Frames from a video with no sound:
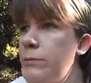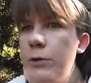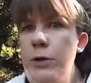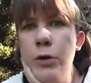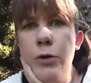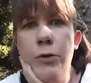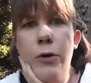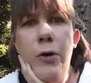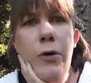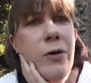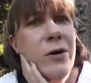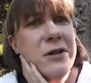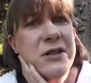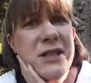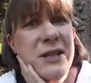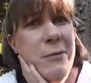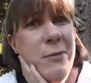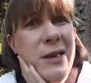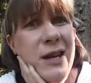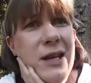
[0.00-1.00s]
bureau or
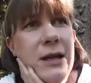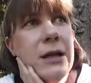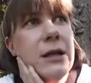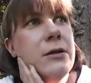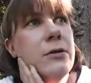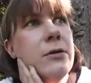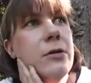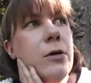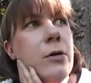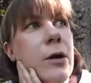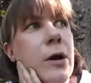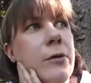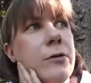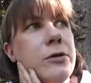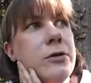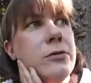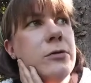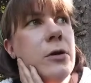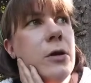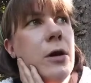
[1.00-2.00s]
something. I don't know how
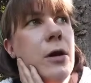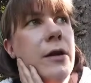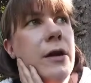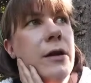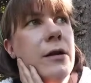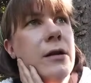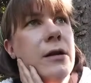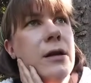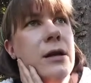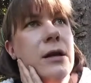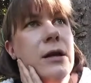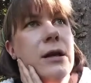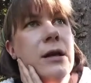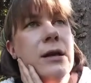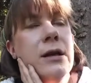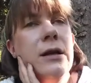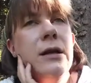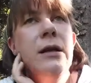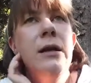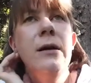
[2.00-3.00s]
to call that.
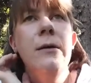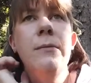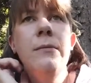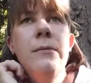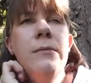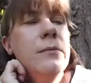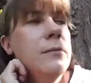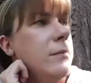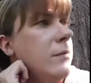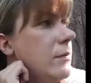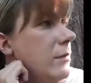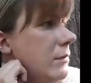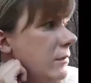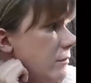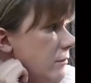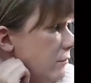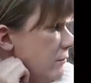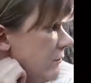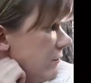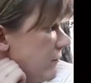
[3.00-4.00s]

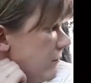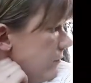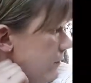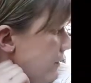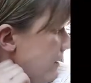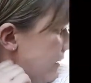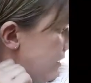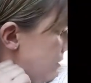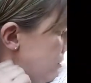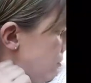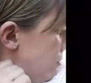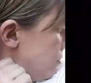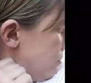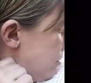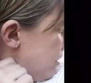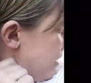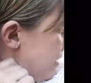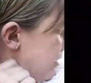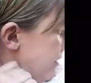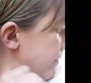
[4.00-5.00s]
That
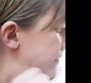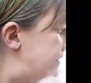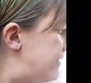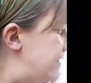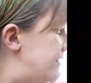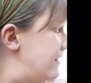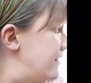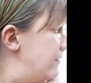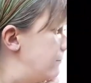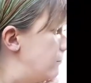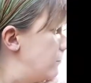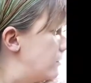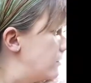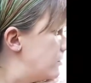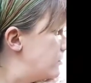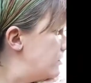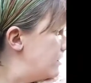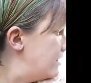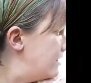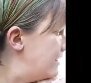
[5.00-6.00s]
you have. I'm still
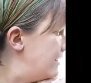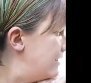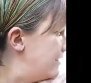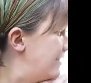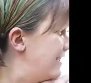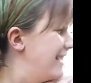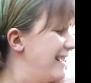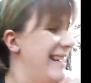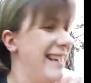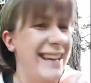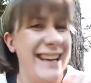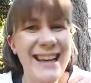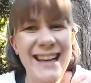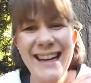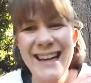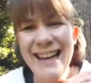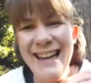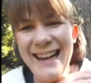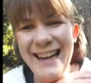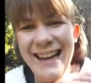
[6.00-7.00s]
watching here.
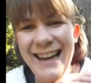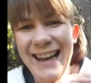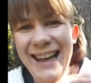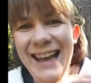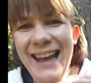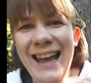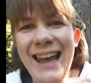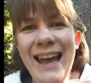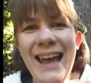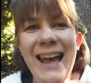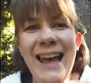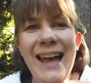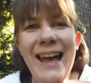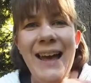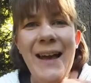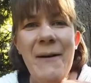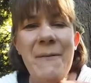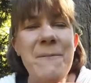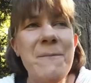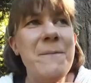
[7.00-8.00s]

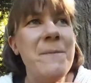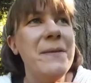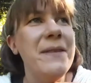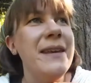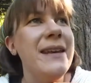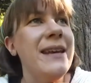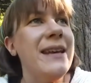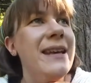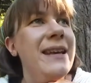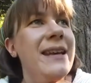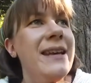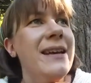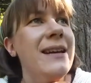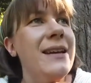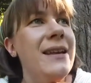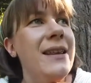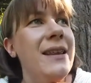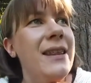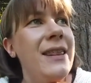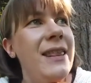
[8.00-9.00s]

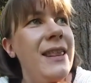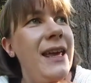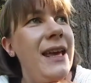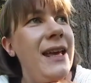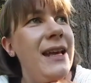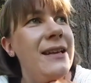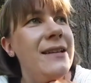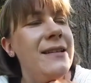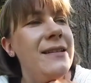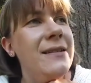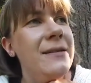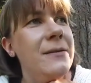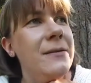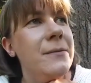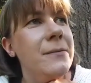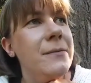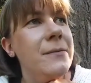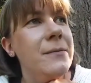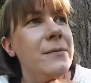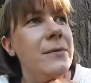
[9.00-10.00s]
That
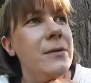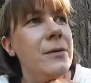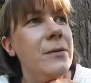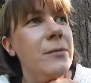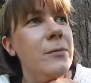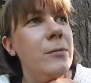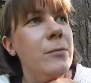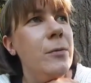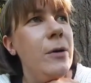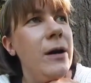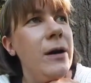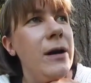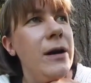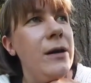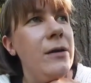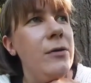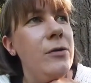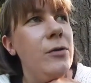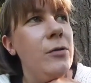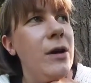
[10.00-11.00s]

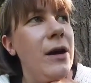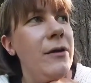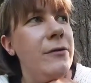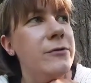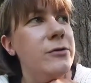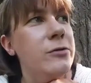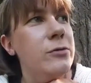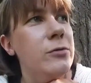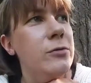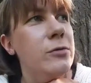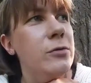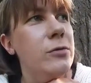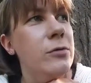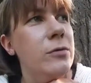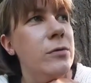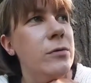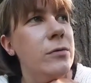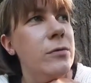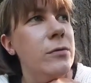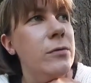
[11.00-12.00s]
why you have
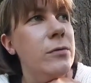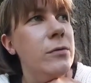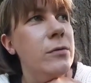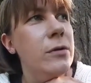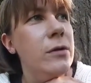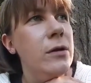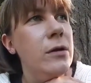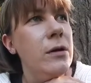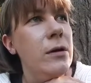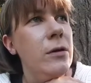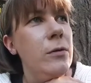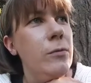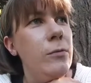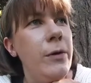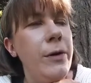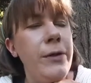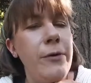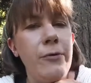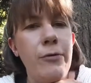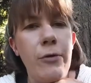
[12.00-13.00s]
to
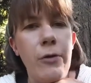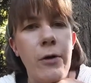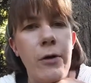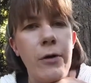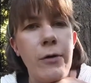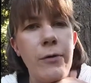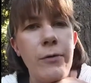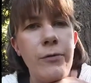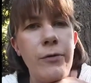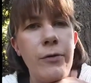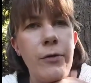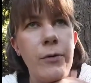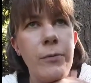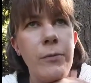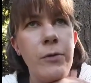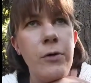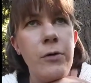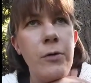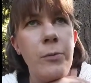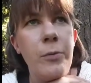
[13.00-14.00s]
withdraw
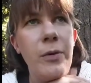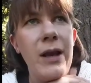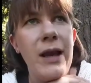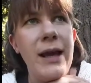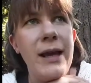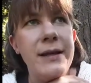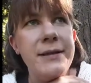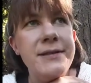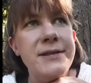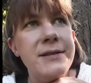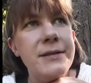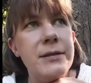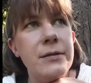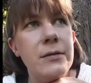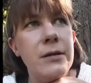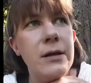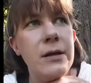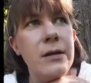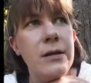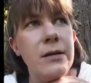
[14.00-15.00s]
from your plans,
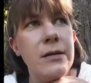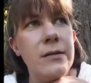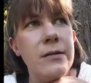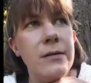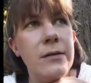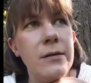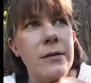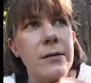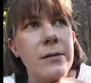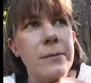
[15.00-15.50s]
and